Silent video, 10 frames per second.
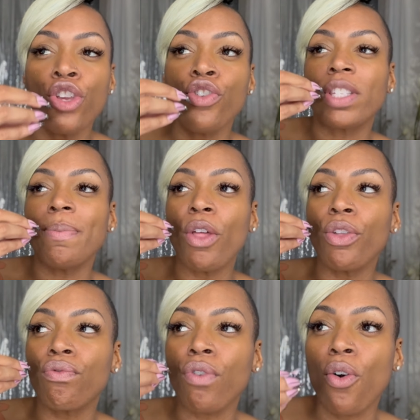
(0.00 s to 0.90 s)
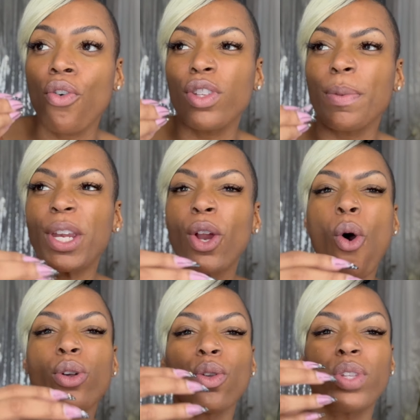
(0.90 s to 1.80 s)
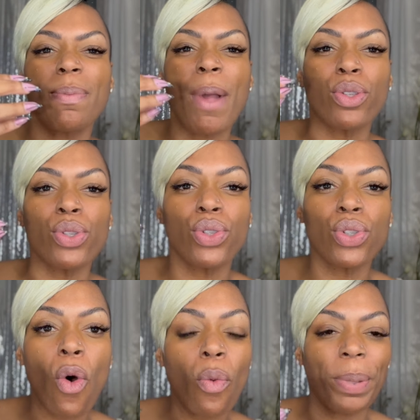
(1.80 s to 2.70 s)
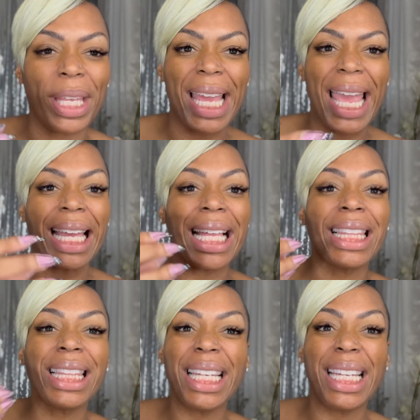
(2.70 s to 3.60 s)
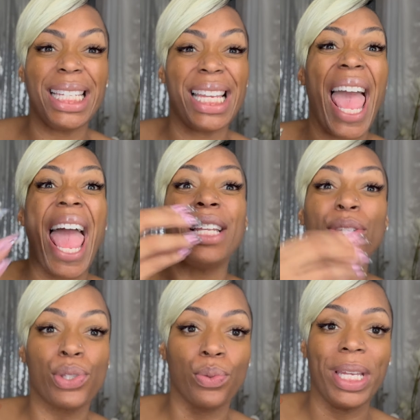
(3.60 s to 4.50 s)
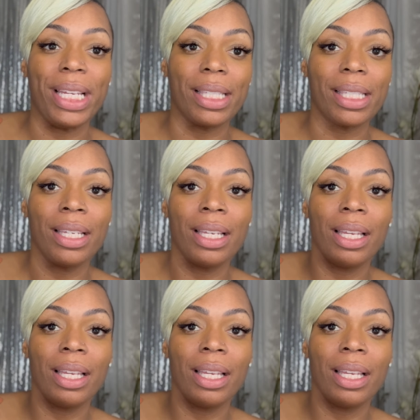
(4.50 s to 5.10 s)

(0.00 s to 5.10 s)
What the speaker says: you smell the rose, but it also smells soapy and clean and sweet